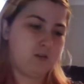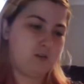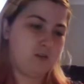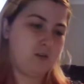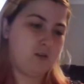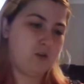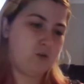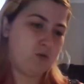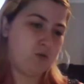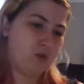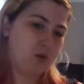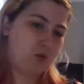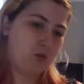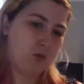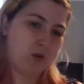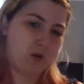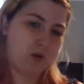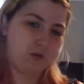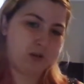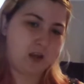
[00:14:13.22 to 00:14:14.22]
you know, you don't
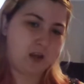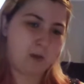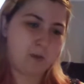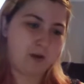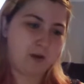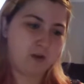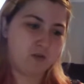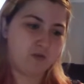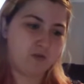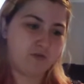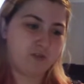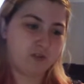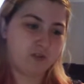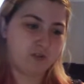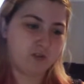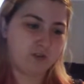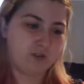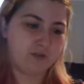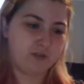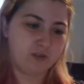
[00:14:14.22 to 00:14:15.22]
want to take a bite of
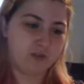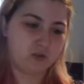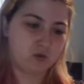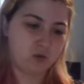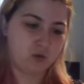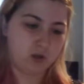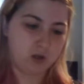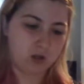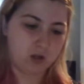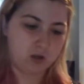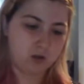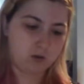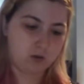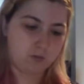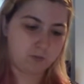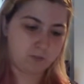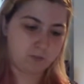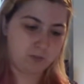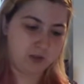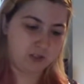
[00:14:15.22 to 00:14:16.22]
it if it's going
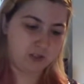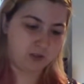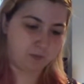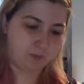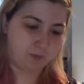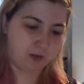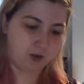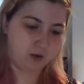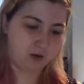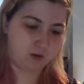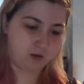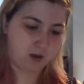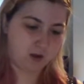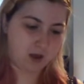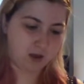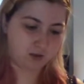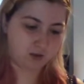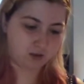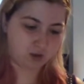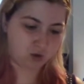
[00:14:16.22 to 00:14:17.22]
to be something
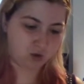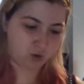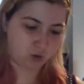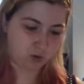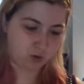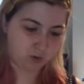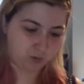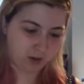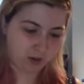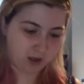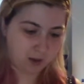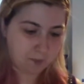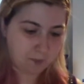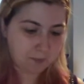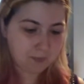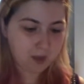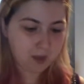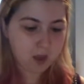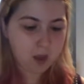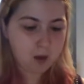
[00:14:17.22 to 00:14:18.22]
else you're going to think.
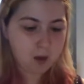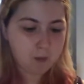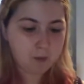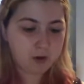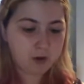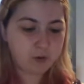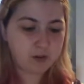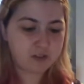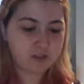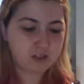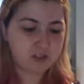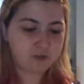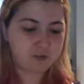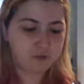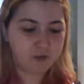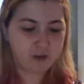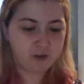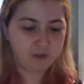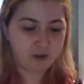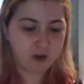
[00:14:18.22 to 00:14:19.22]
But no, it says
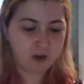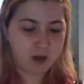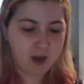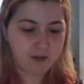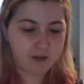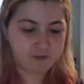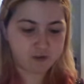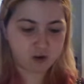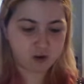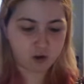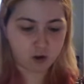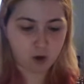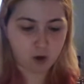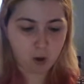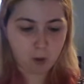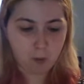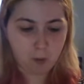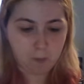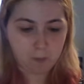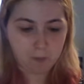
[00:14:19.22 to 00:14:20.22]
favourite ever
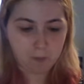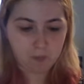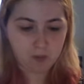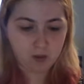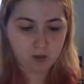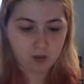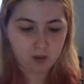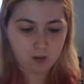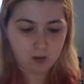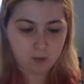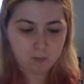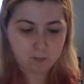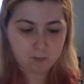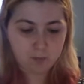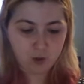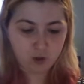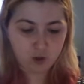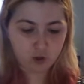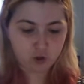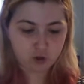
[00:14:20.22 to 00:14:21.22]

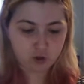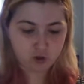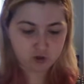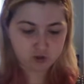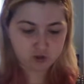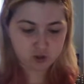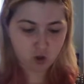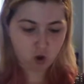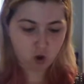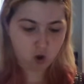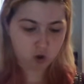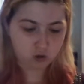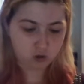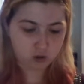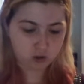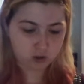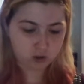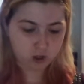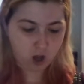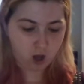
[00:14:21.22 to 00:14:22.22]
book,
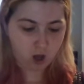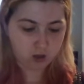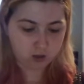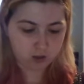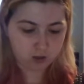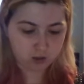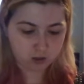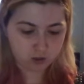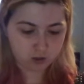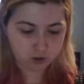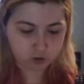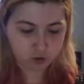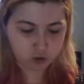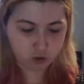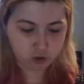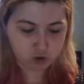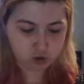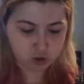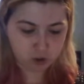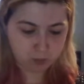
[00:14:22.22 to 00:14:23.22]
song, colour,
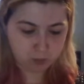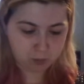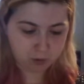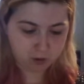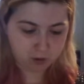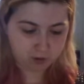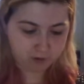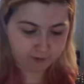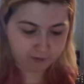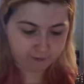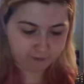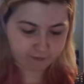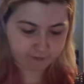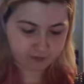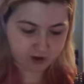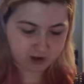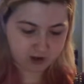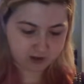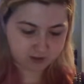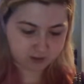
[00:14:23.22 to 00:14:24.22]
YouTuber,
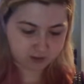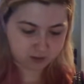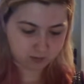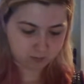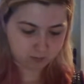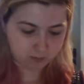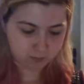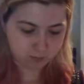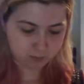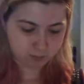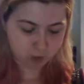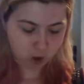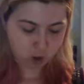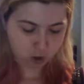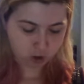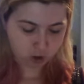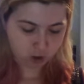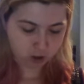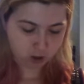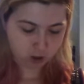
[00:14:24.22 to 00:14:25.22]
friend,
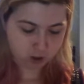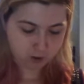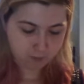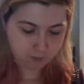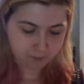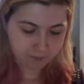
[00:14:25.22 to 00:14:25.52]
blogger,